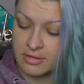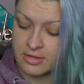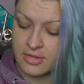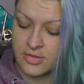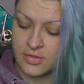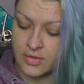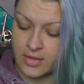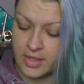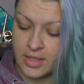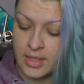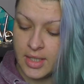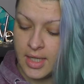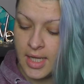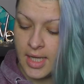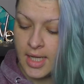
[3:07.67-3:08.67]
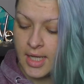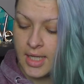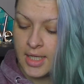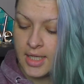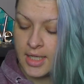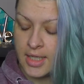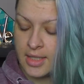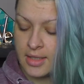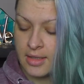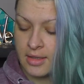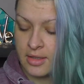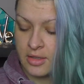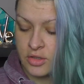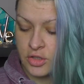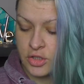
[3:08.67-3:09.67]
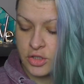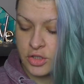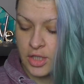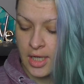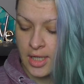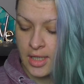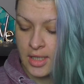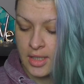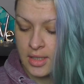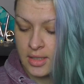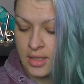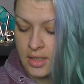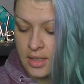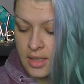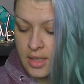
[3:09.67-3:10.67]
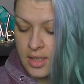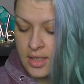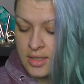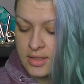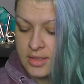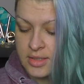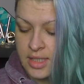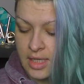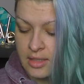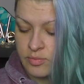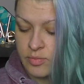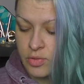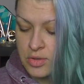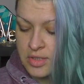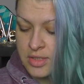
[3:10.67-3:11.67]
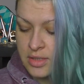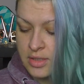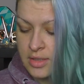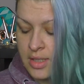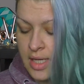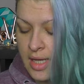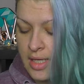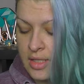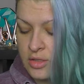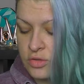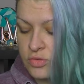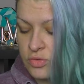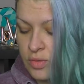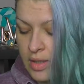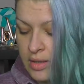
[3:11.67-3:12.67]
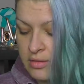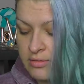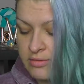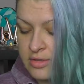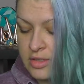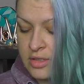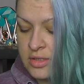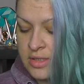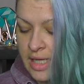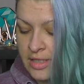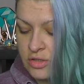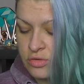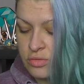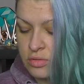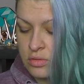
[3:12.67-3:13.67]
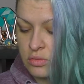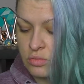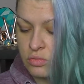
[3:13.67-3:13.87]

sorry, in the shade 10 Porcelain and 12 Natural